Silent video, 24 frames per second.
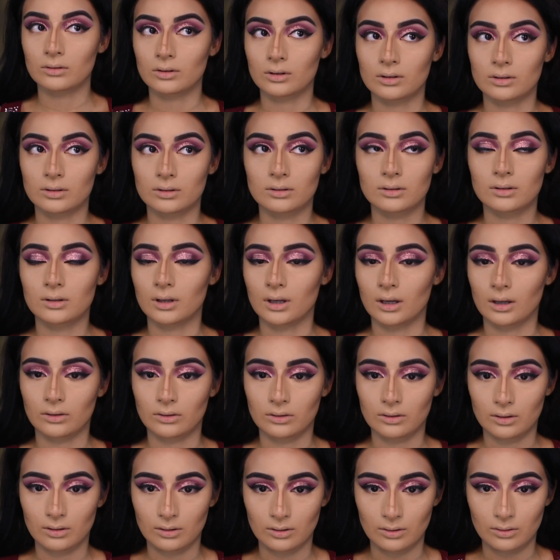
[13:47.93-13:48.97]
just to get
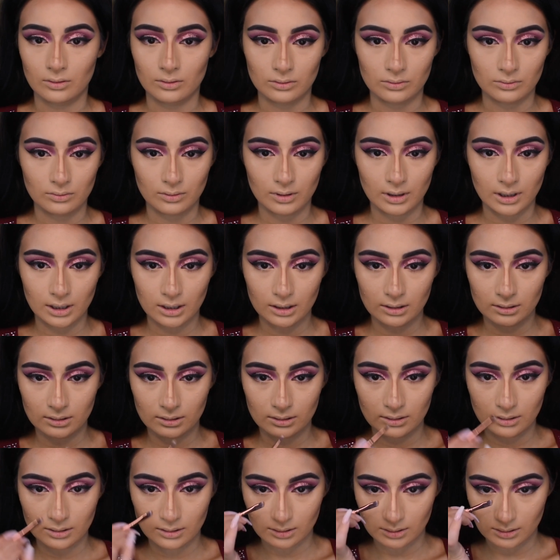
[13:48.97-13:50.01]
the nose right.
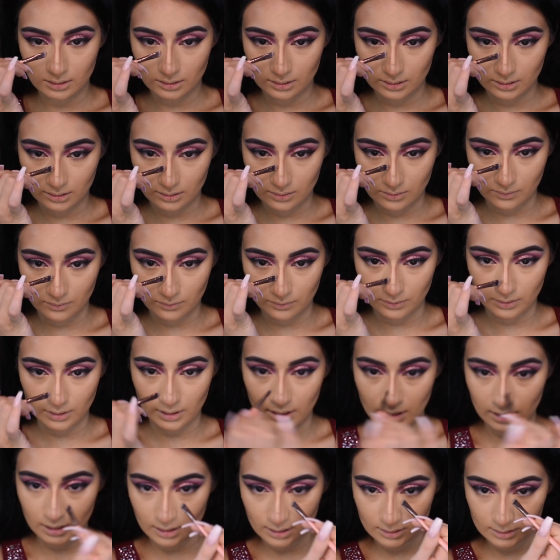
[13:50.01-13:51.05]

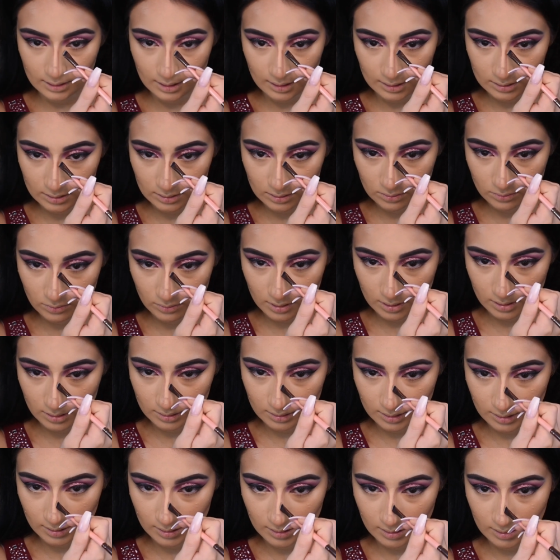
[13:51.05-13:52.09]
Hopefully it's as straight as
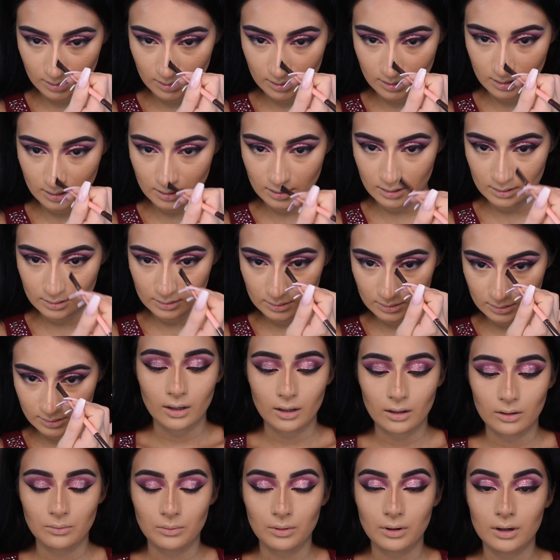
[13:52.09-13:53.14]
I can get it.
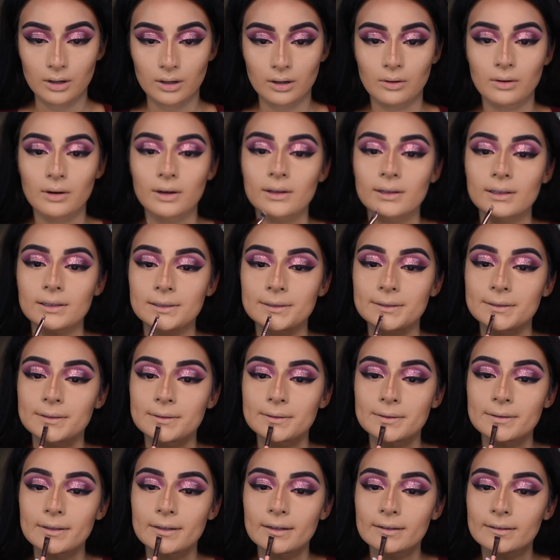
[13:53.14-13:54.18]
And we're gonna quickly
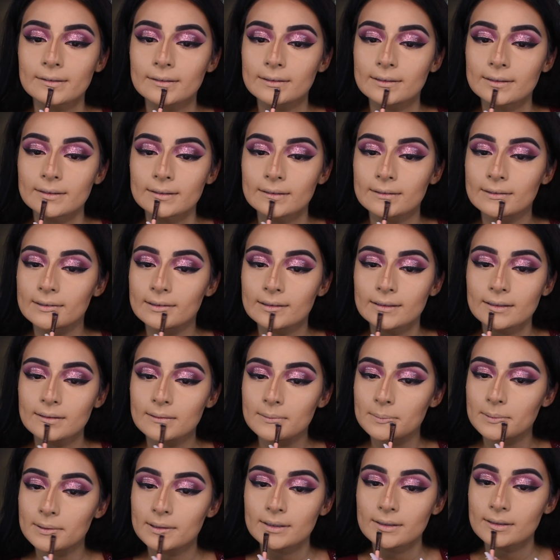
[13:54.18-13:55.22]
do under the lip,
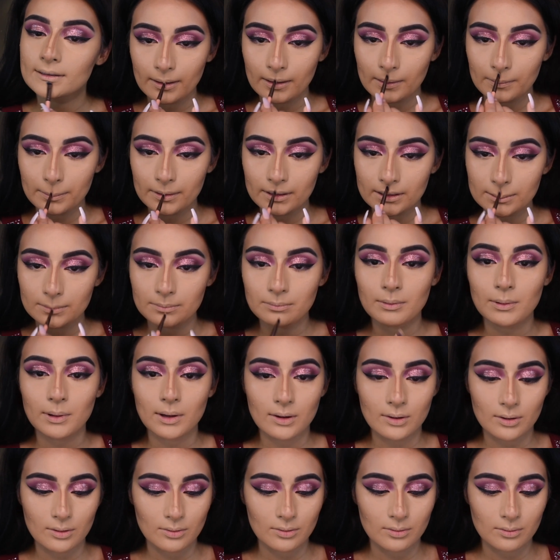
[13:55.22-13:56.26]
Cupid's
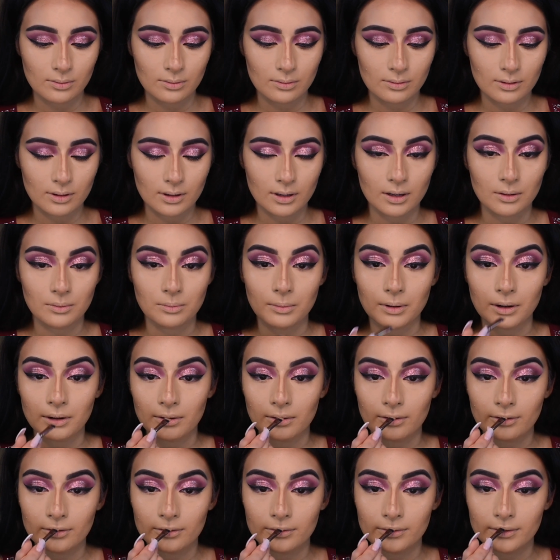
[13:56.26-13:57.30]
bow, and we're
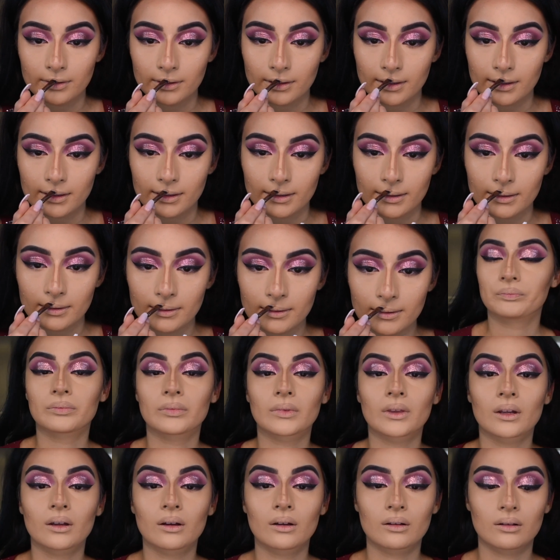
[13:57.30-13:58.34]
gonna overline.
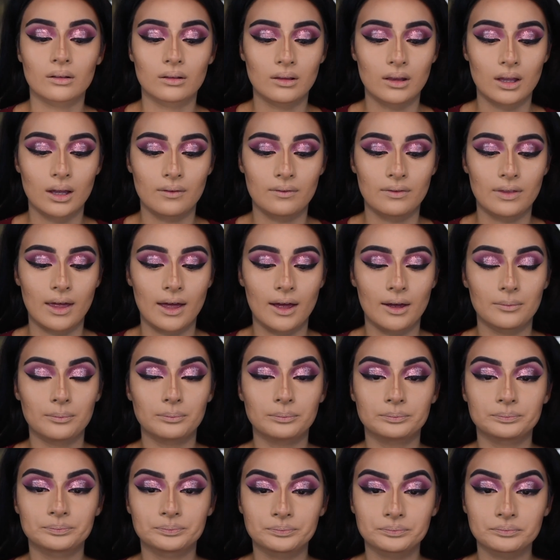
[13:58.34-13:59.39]
Love that.
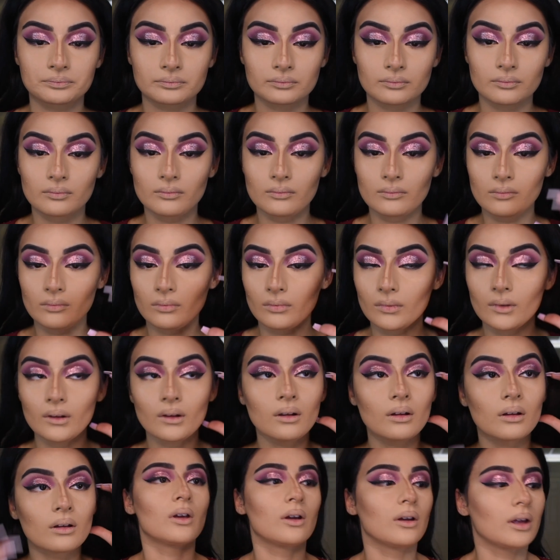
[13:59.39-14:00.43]

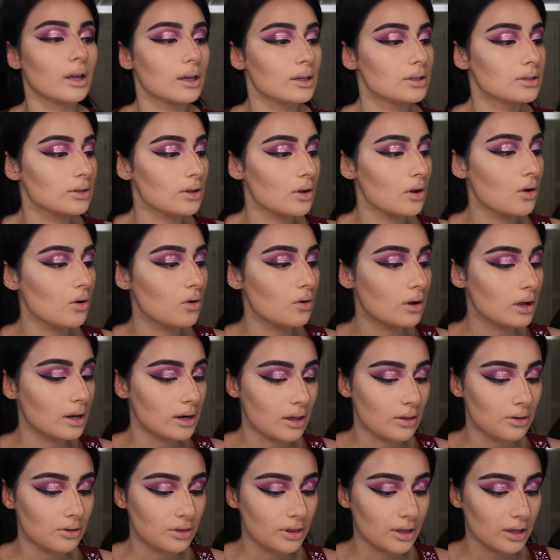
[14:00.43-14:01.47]
Okay, so
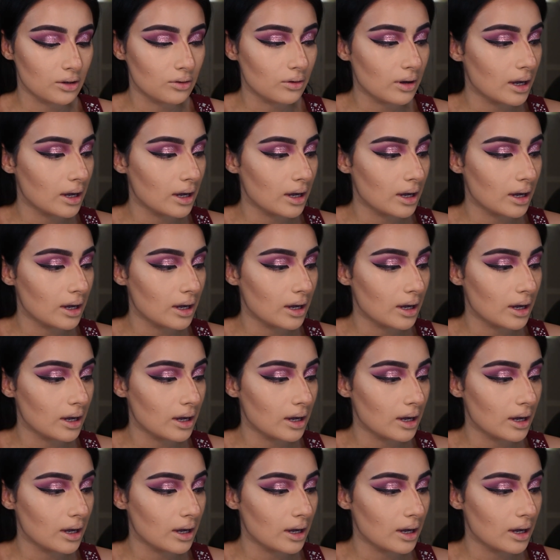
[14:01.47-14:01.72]
another thing you